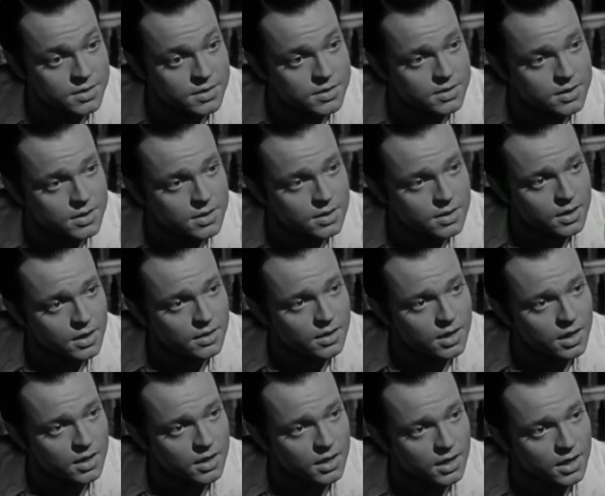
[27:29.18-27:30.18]
ago, and
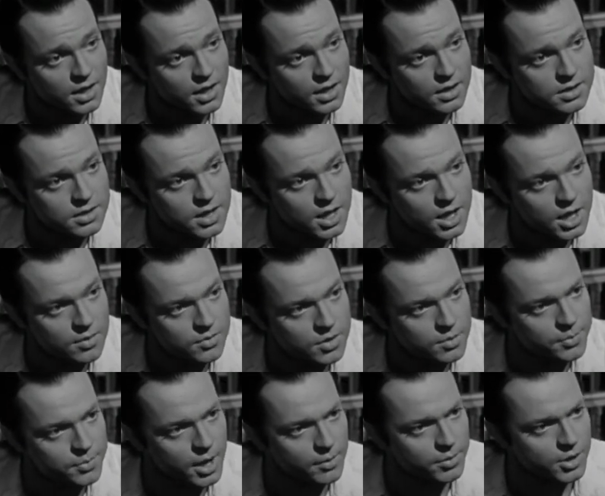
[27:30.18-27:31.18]
so stylistically
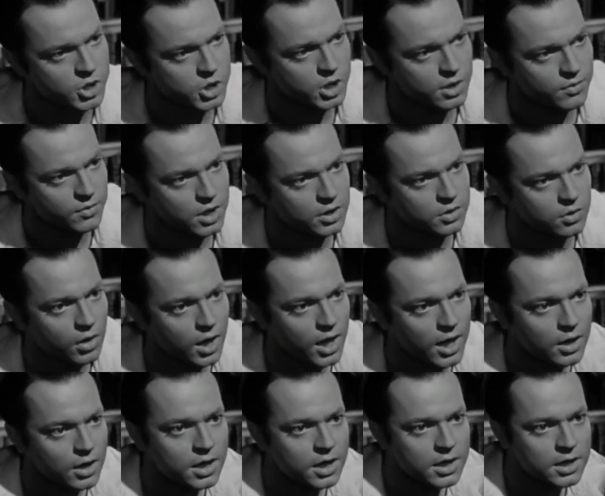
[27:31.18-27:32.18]
it's different, but
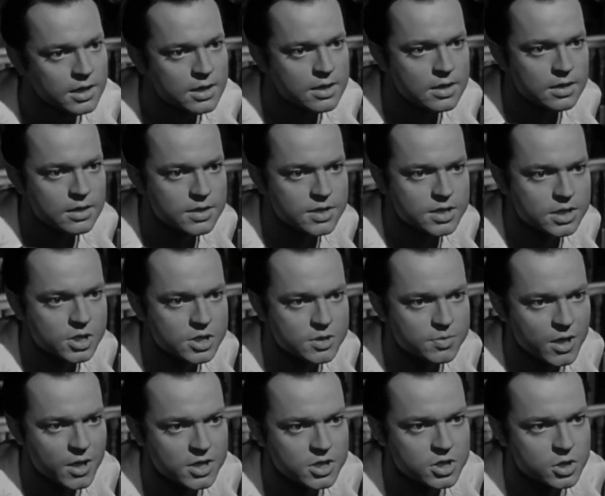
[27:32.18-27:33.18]
just the
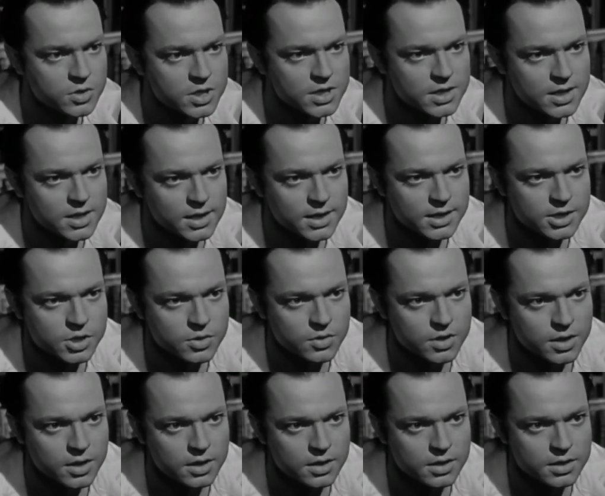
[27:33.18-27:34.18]
understanding of, of
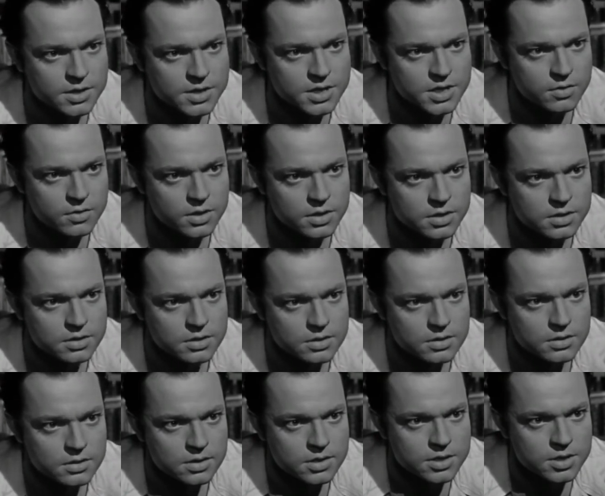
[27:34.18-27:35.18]
why
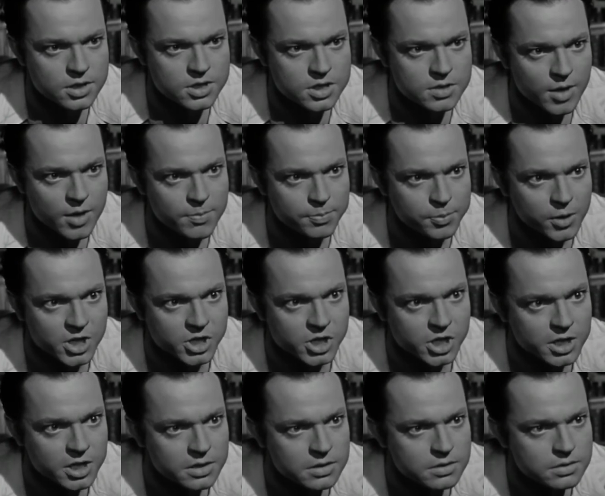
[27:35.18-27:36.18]
this film
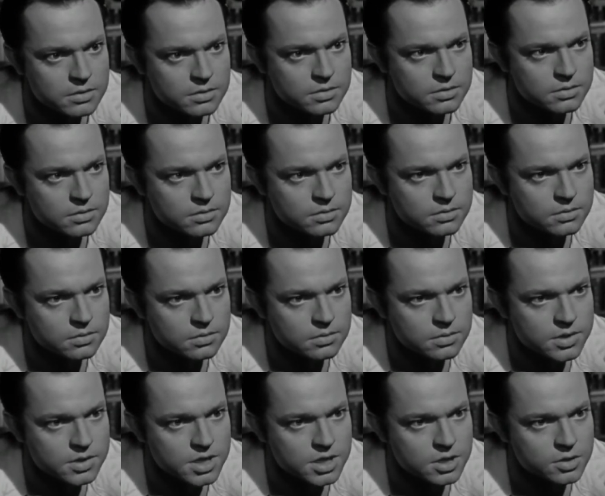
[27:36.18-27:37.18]
mattered um,
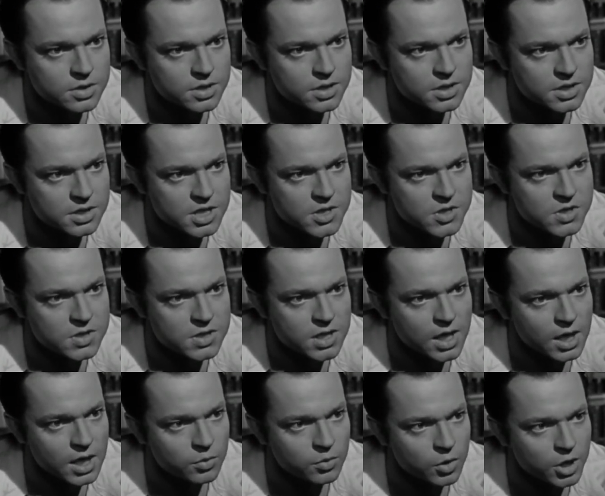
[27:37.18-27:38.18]
and the
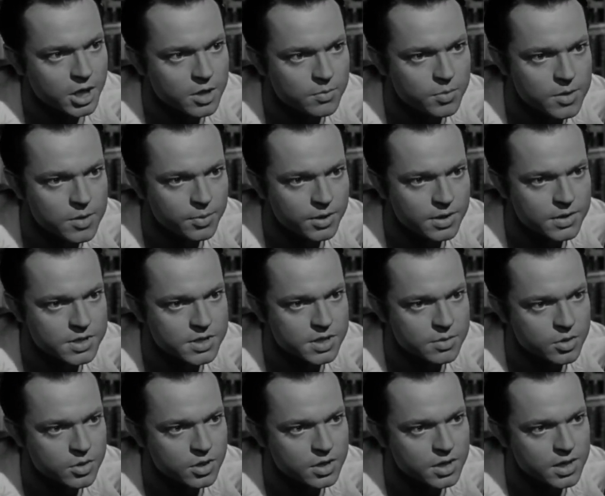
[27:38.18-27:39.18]
stars it launched
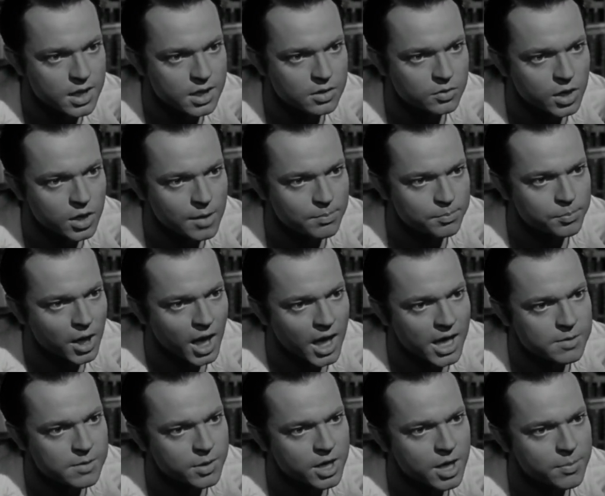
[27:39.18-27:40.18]
and the careers
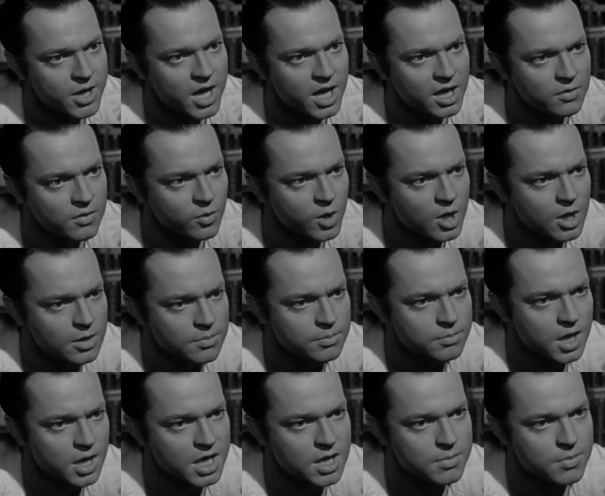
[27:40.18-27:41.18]
it launched
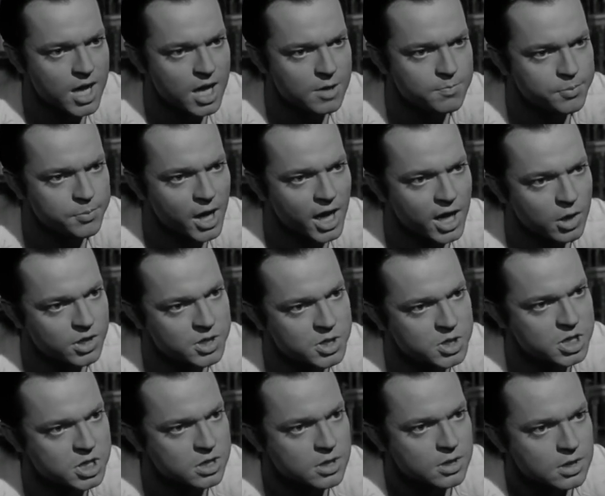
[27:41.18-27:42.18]
uh, and
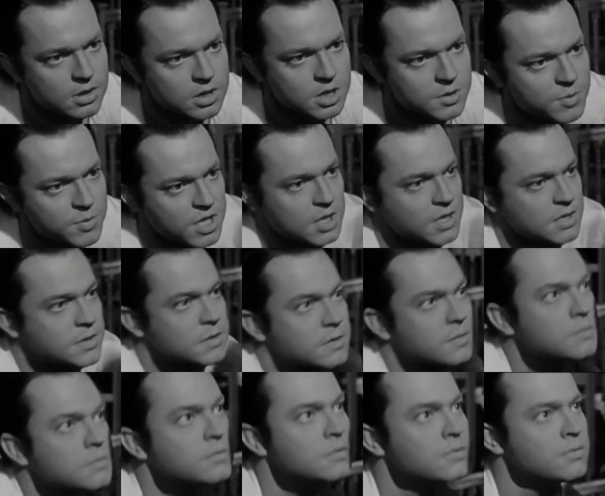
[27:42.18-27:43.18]
uh, you know,
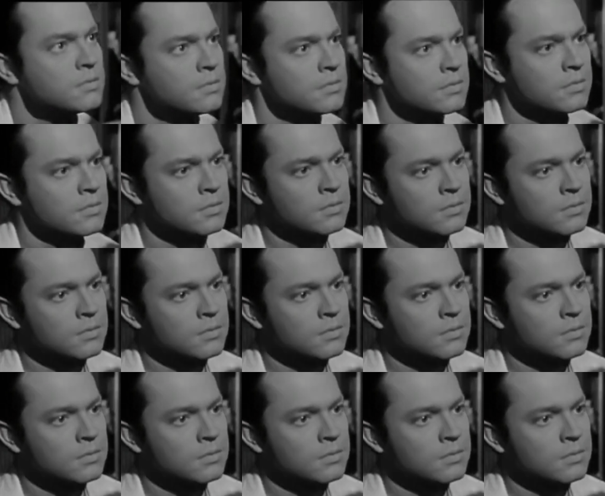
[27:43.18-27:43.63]
exploring